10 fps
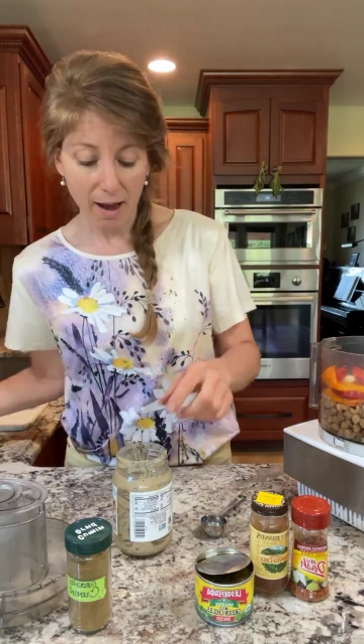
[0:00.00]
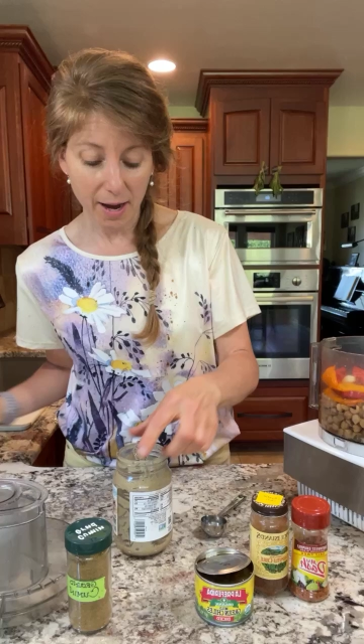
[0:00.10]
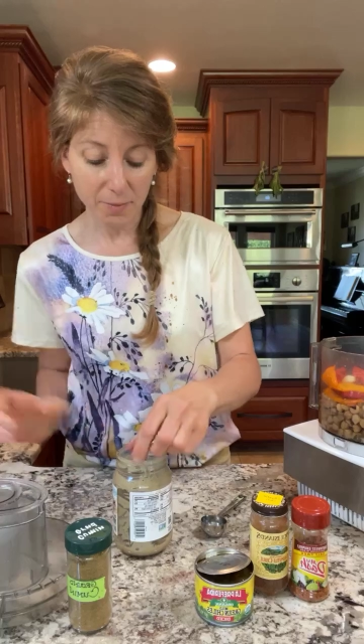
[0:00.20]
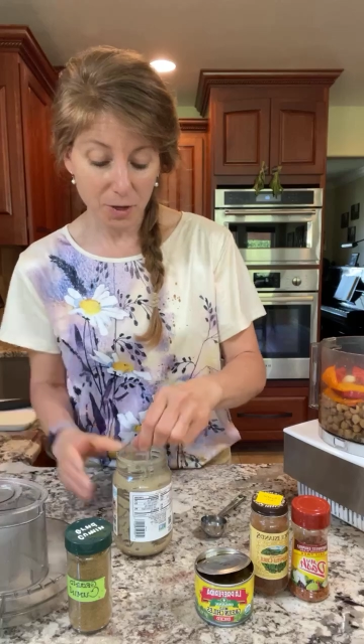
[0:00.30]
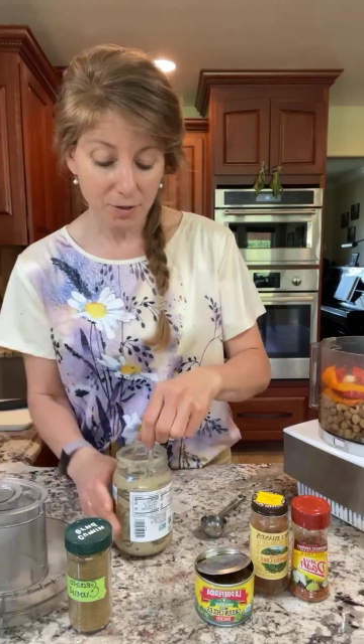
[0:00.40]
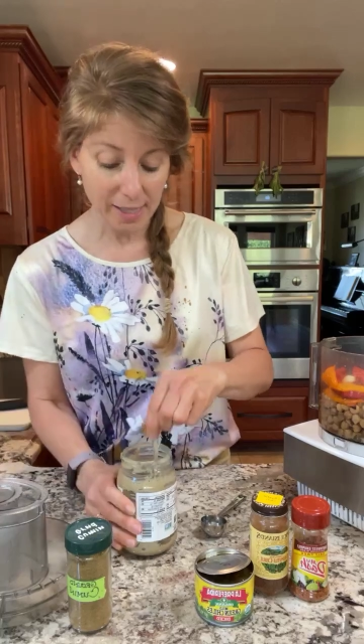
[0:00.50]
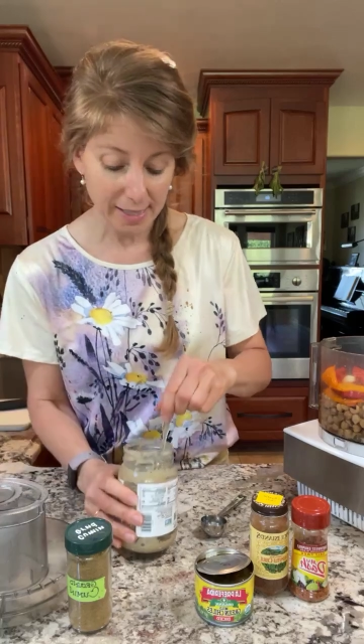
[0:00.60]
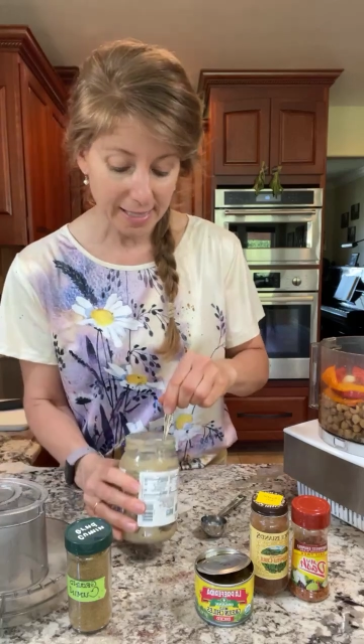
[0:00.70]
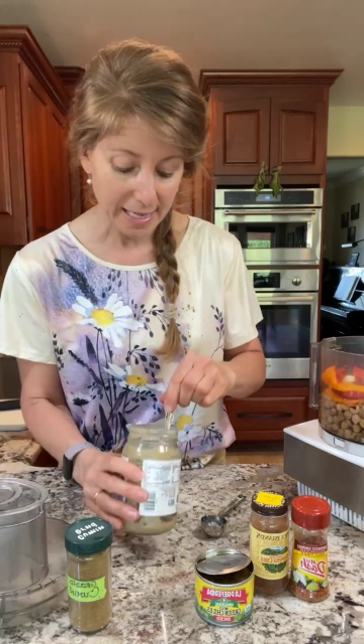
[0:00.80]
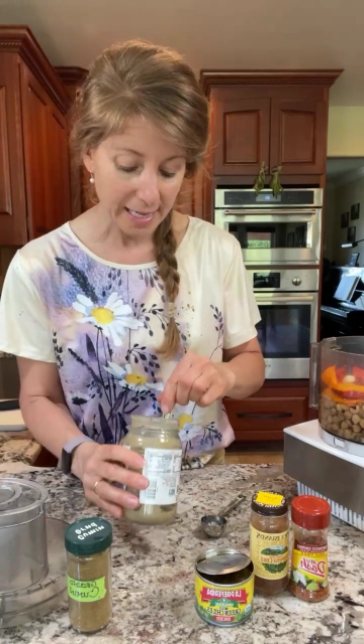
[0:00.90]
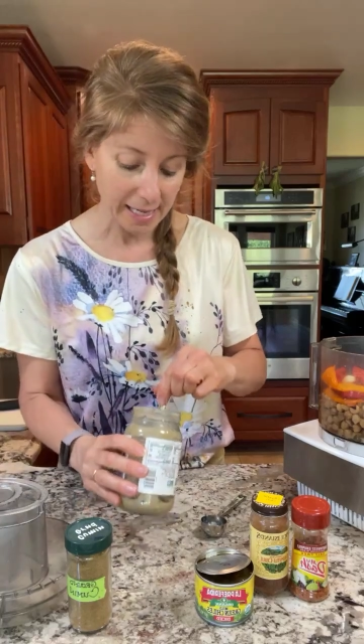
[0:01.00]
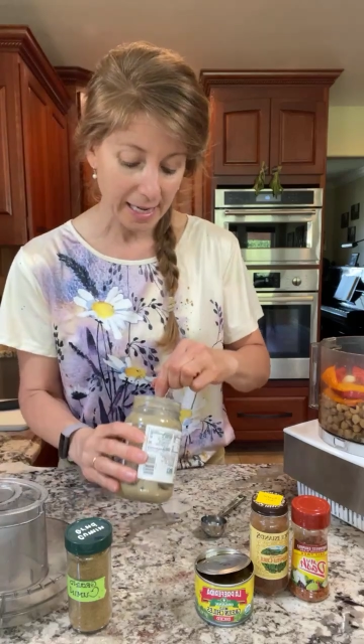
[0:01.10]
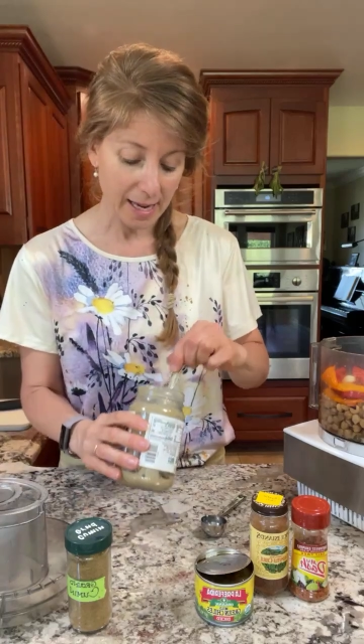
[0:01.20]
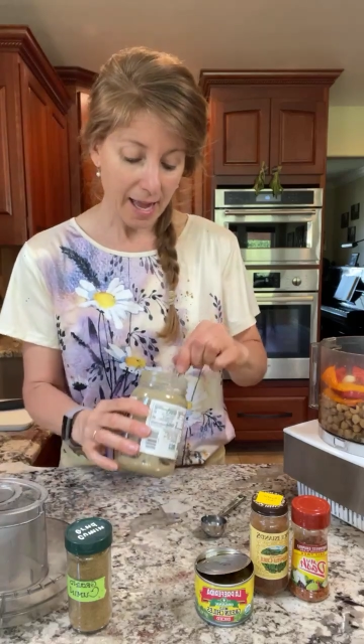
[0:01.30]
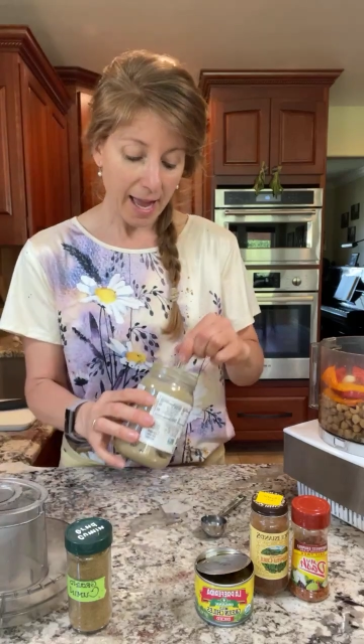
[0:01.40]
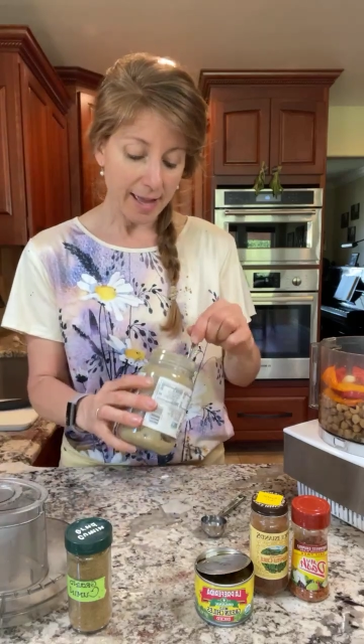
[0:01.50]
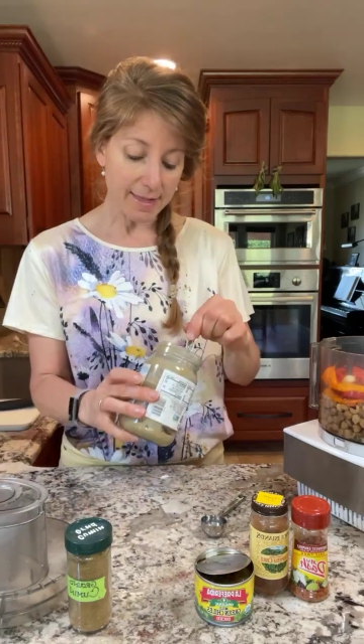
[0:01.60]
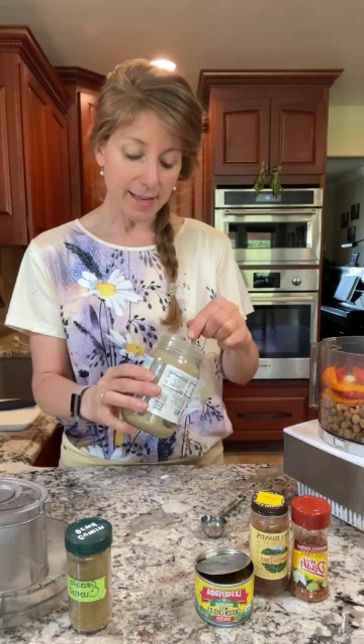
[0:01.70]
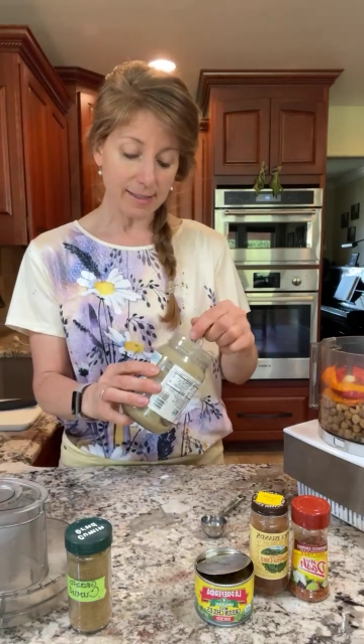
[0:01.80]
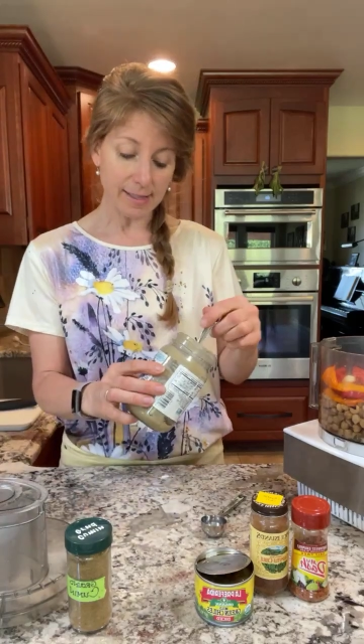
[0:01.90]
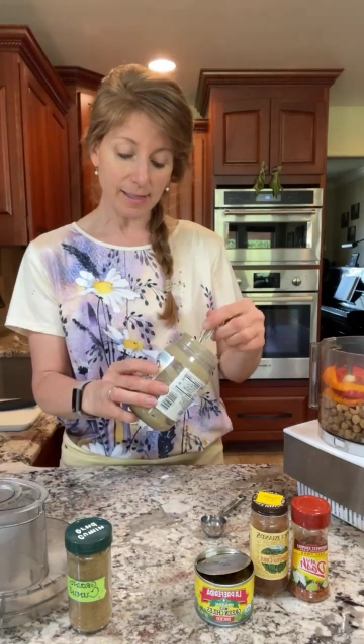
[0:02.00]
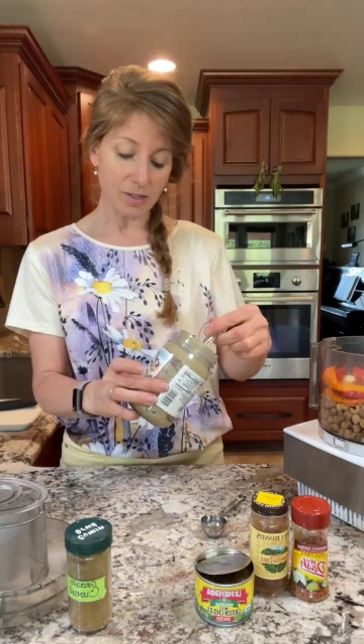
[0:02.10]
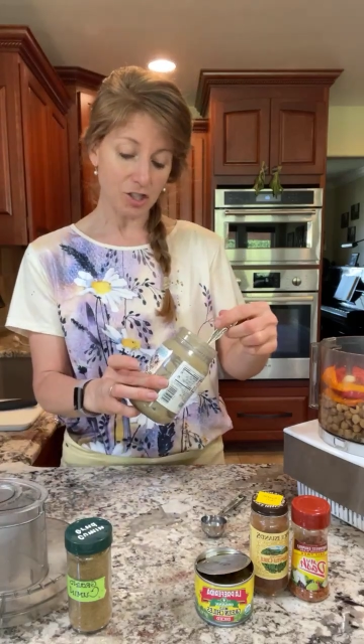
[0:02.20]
I'm using tahini, and this is